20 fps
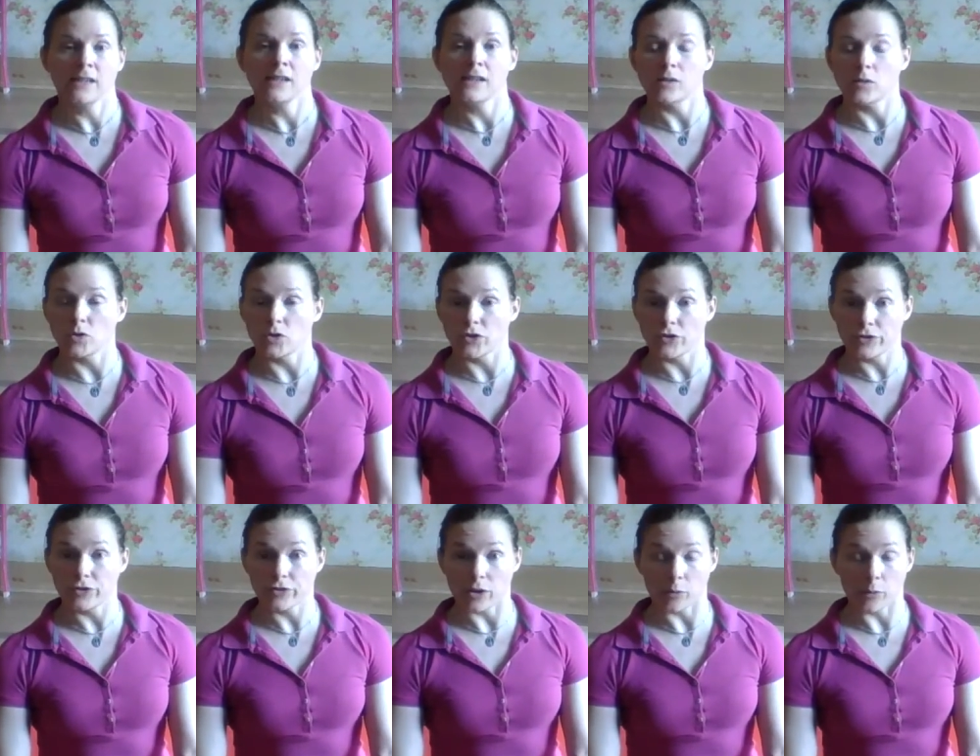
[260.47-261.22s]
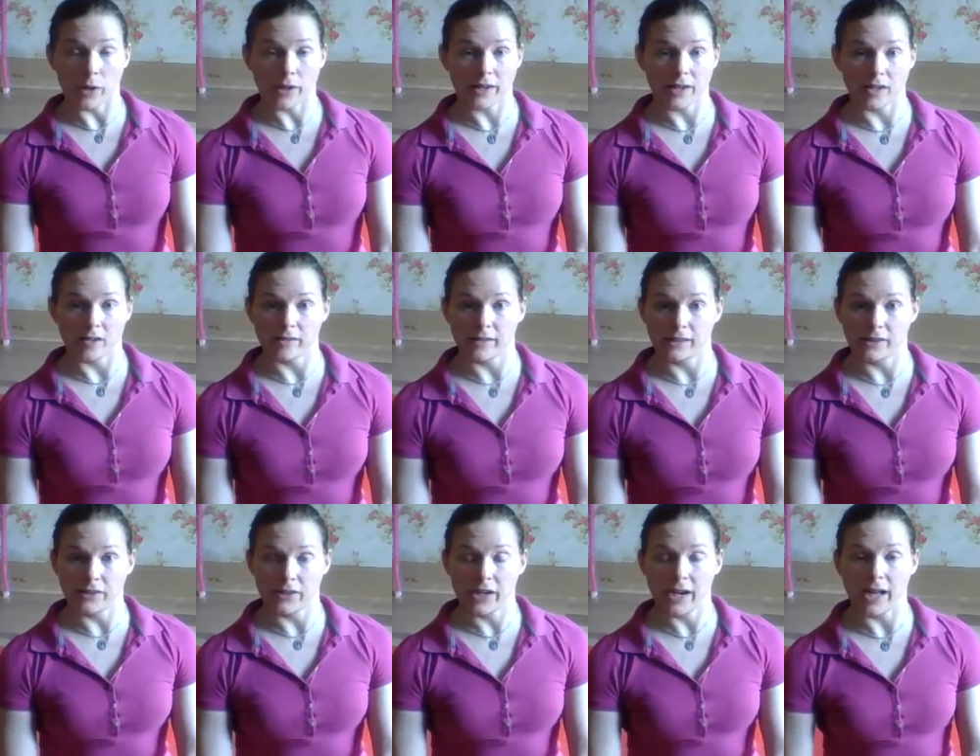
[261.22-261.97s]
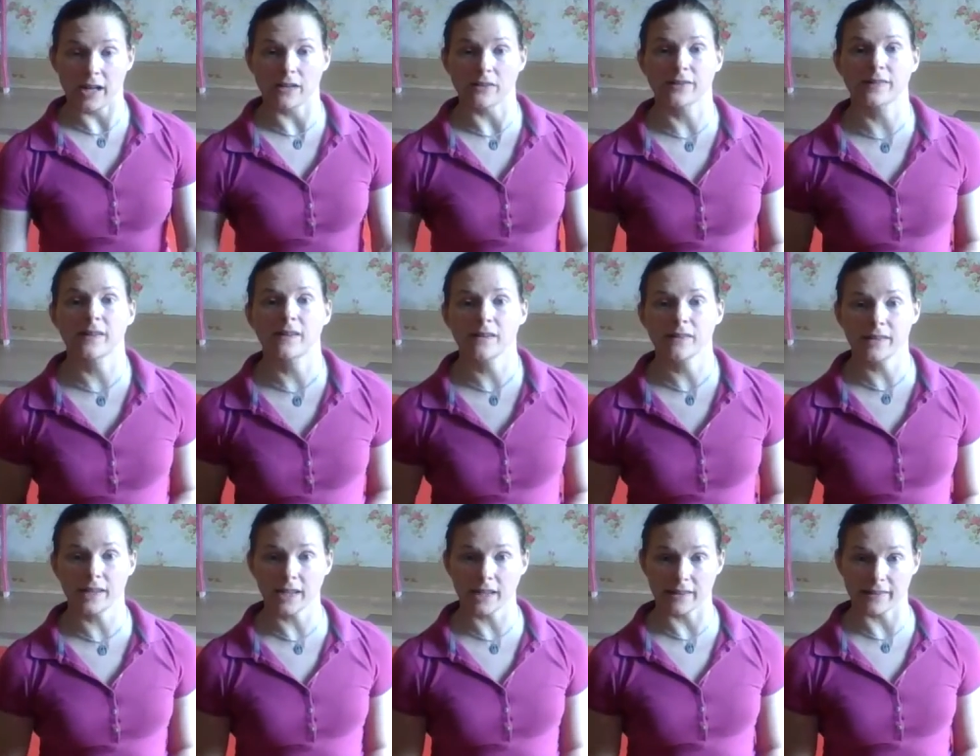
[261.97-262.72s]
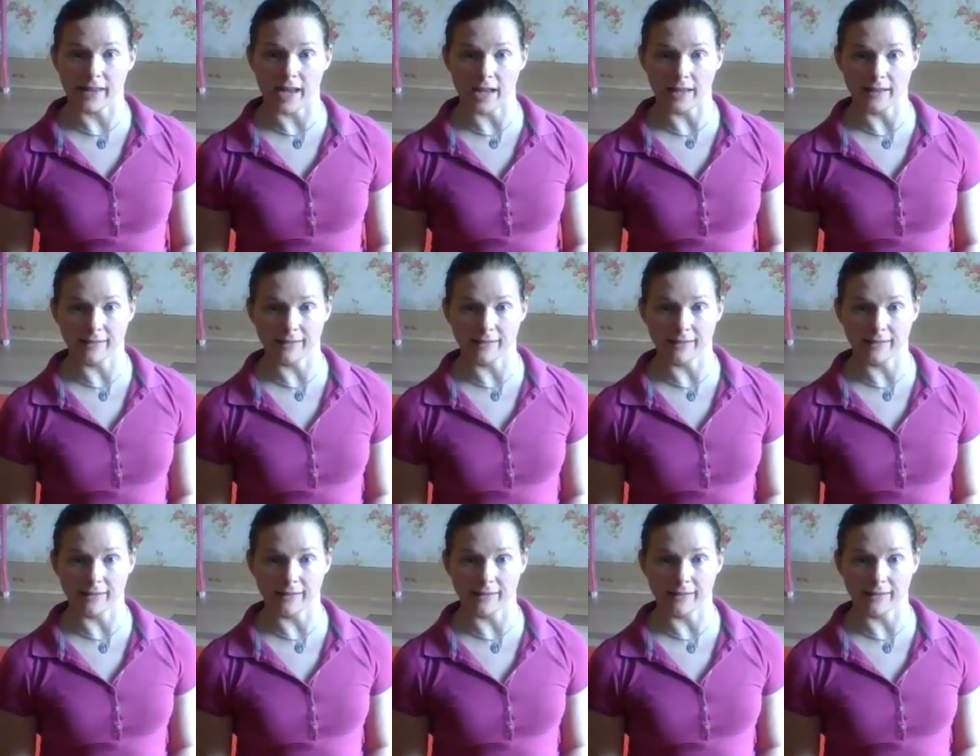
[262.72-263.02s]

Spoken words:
when you start walking around your house, think of that.